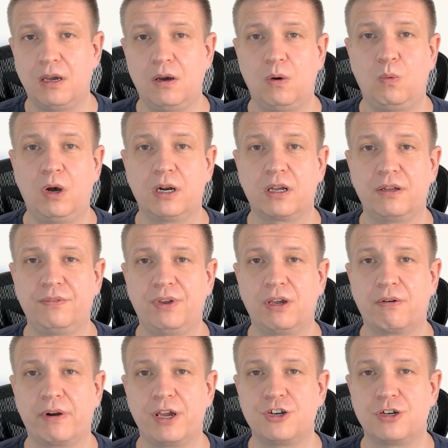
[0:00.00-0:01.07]
One
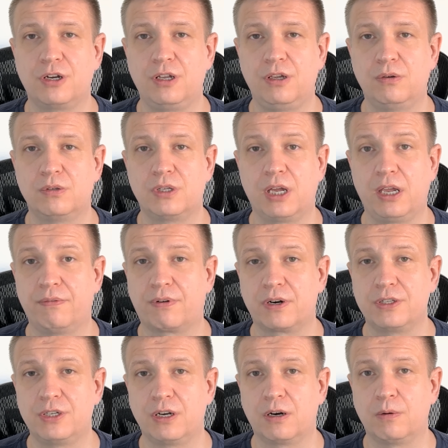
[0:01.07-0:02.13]
configuration used a
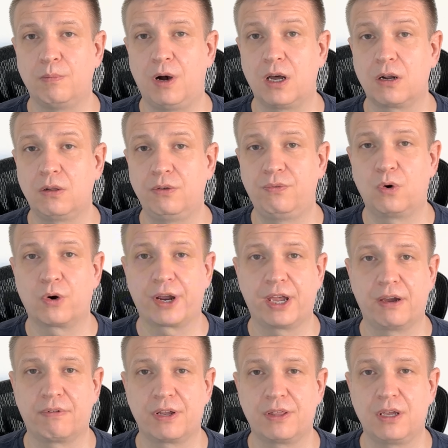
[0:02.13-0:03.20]
frontier model for
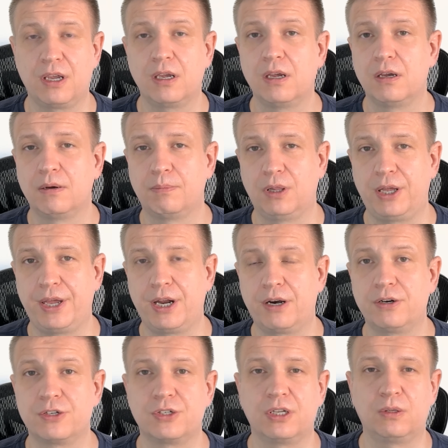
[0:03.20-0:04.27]
everything,
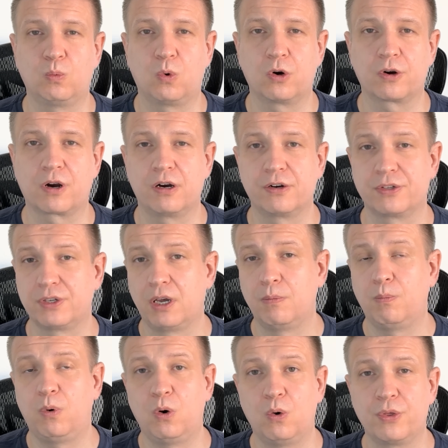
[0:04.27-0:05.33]
planners and workers
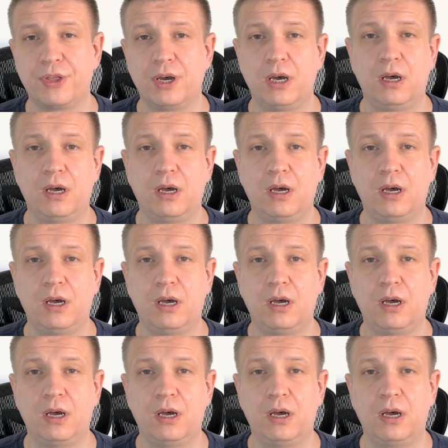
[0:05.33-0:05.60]
both,